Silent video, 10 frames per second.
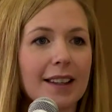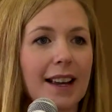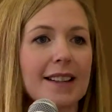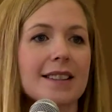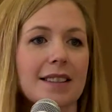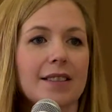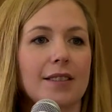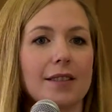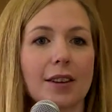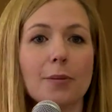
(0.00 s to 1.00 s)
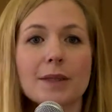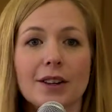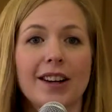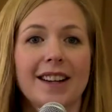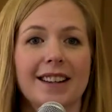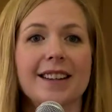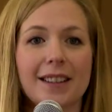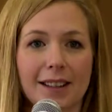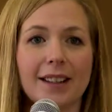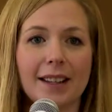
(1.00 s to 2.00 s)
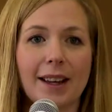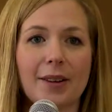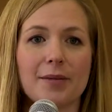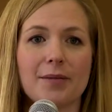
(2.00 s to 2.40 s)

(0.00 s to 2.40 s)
Yes. Oh, sorry. Yeah.